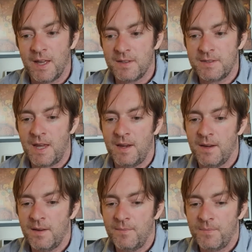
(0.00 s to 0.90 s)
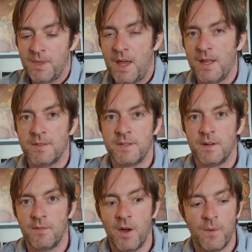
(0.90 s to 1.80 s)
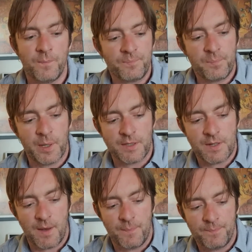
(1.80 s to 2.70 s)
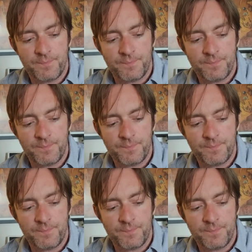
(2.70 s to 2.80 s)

10 heads in a row. But I